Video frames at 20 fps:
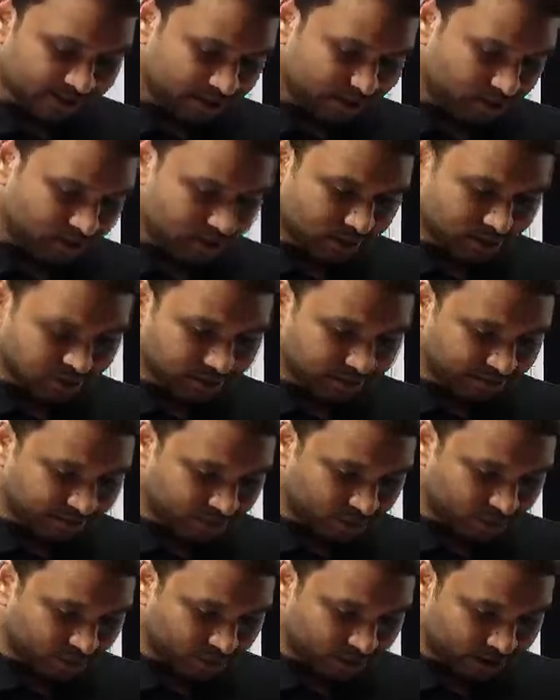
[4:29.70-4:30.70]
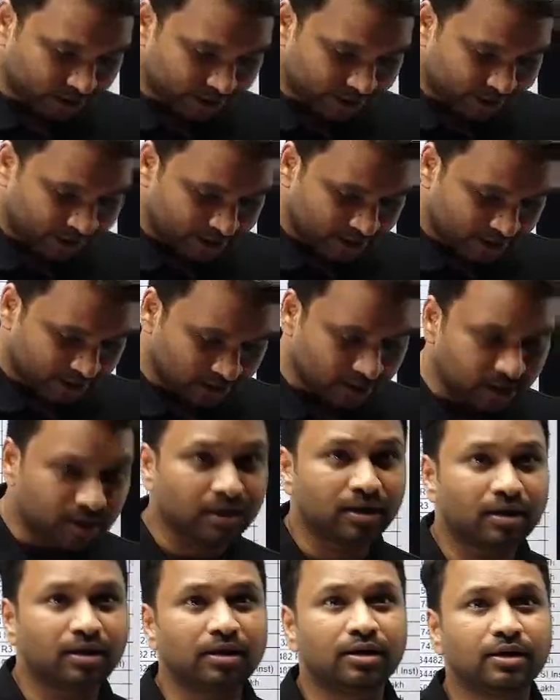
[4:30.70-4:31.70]
lo goda, if you're looking at
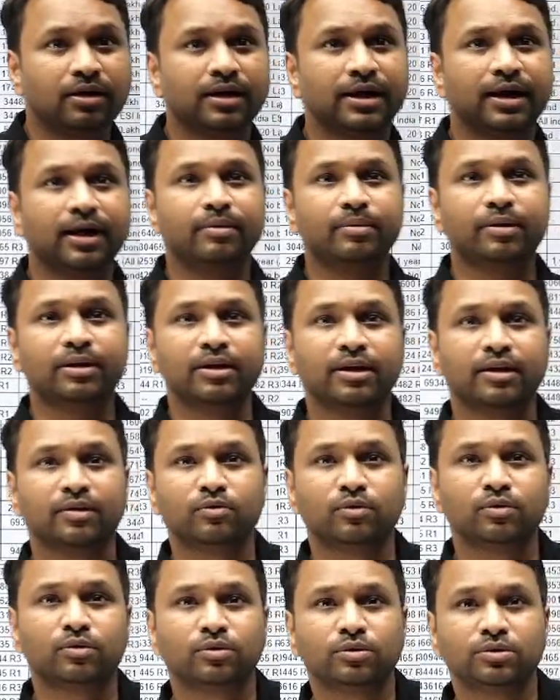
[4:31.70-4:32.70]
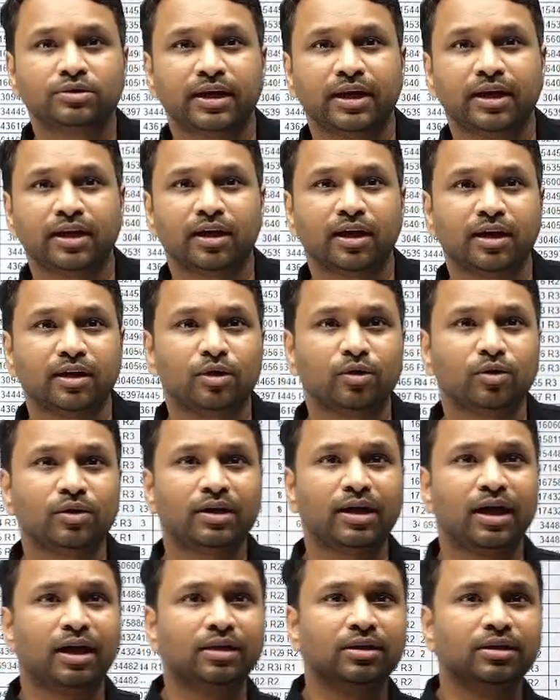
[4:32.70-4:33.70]
em adige avu Telangana lo
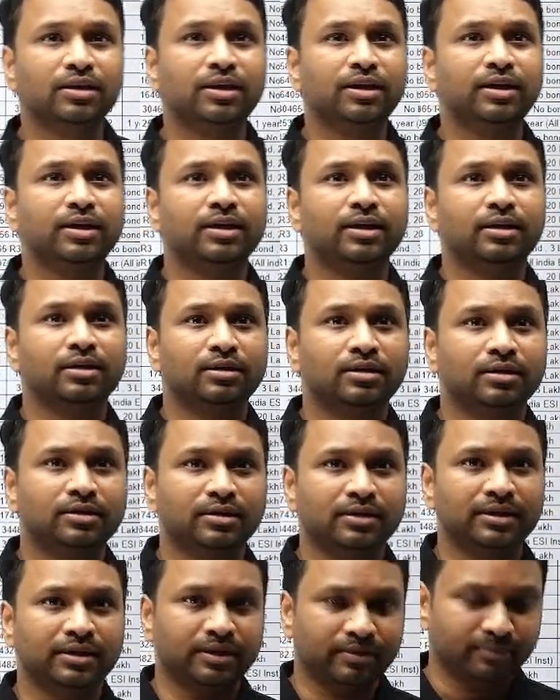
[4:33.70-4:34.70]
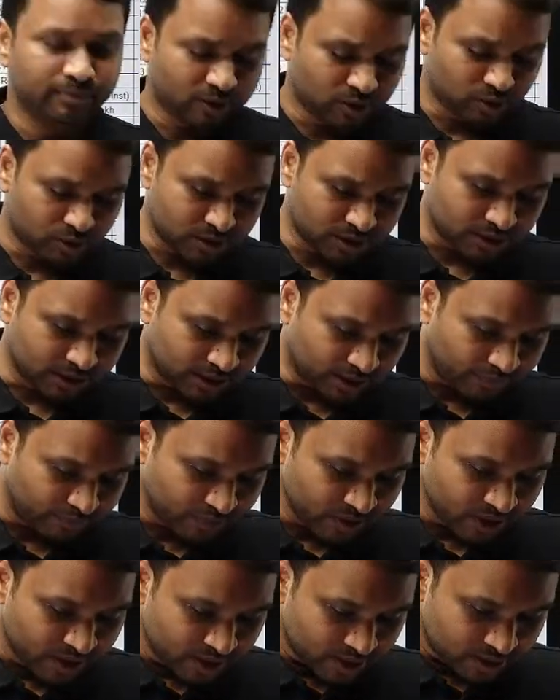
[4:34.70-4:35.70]
Gandhi emano ostada.
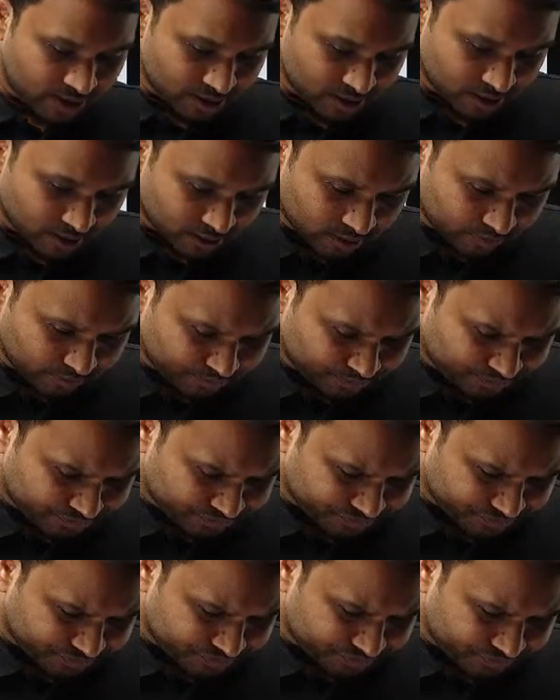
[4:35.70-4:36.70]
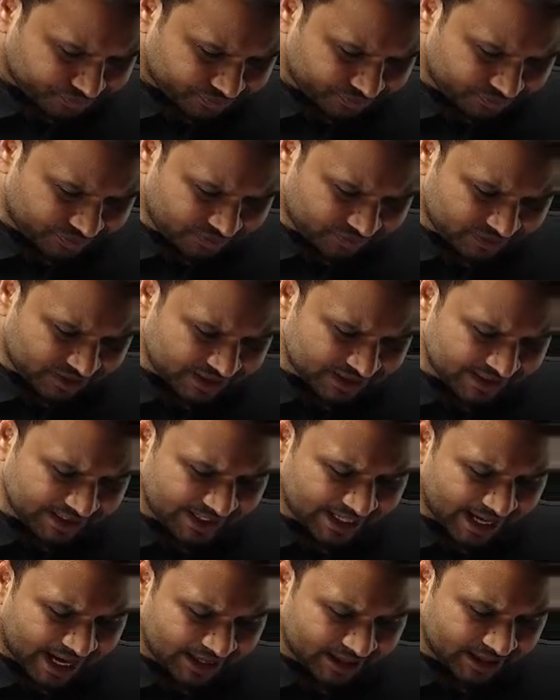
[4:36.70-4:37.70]
So see,
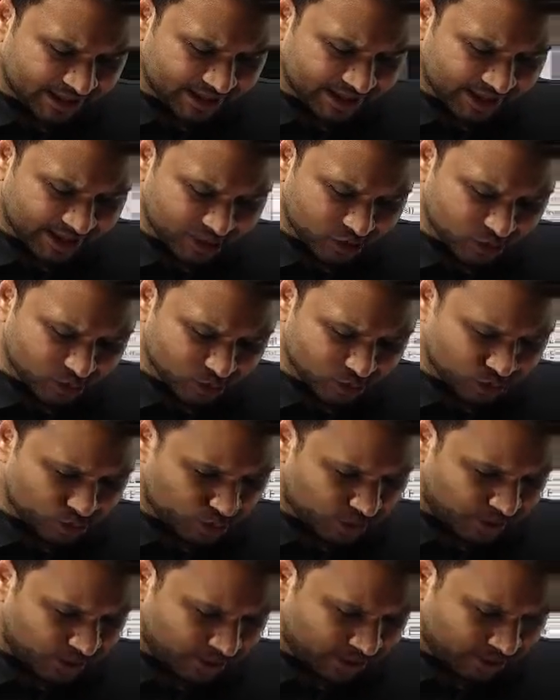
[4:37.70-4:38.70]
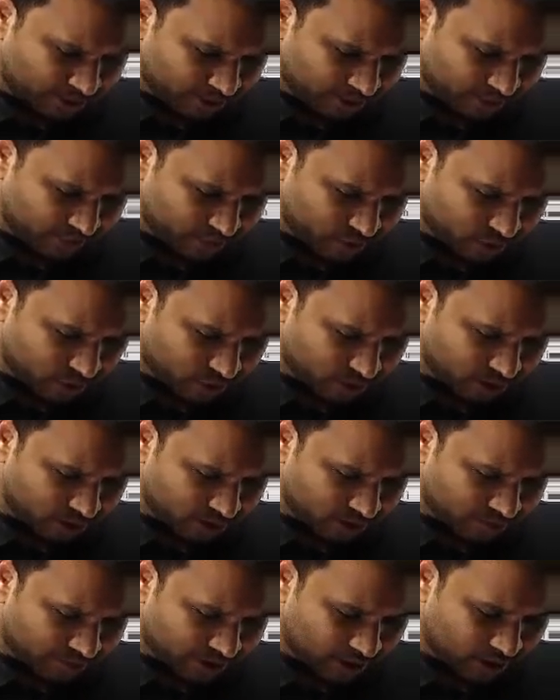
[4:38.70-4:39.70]
category rank choose kovali, but if you're talking
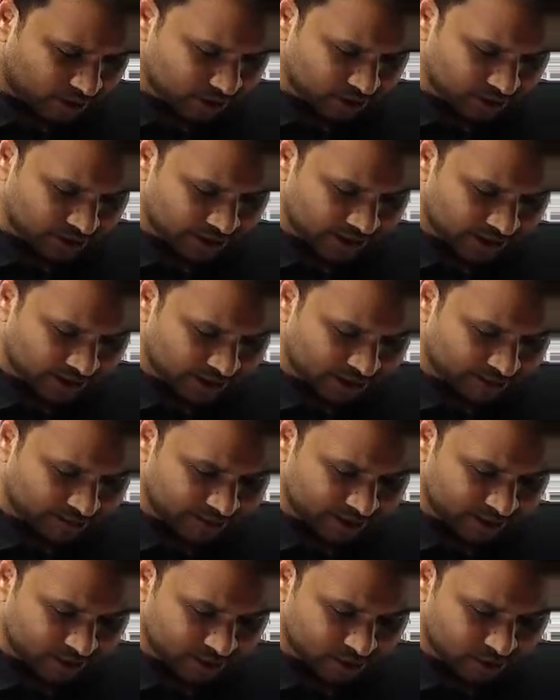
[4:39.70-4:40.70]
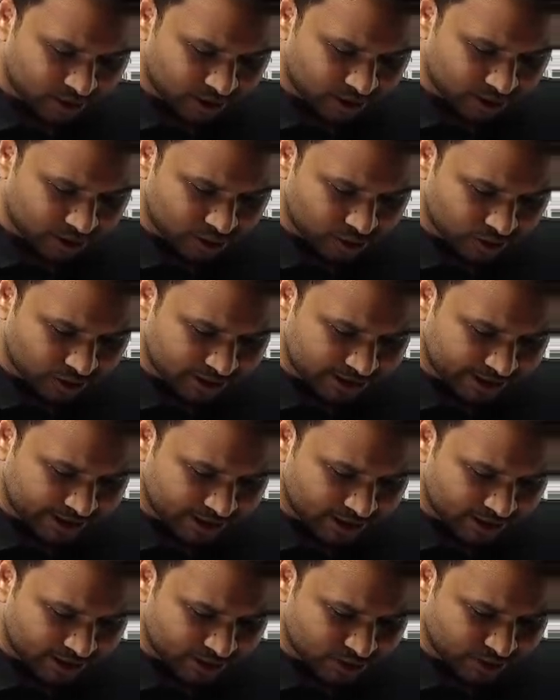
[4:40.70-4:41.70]
about Gandhi Medical College lo,
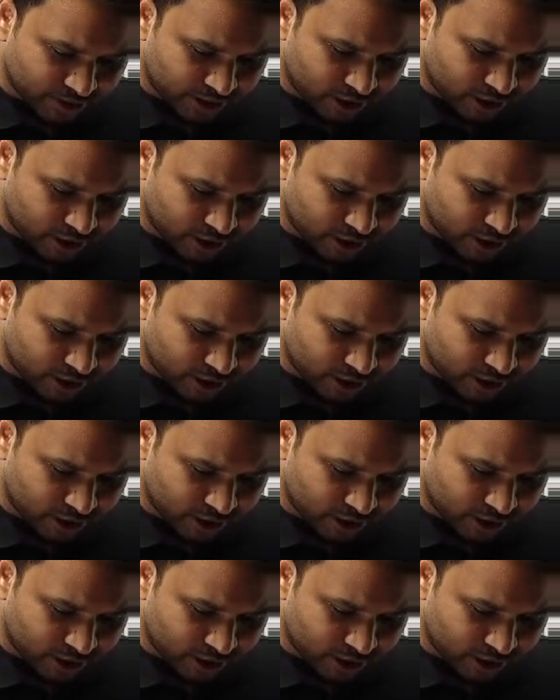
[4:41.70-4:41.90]
general is going to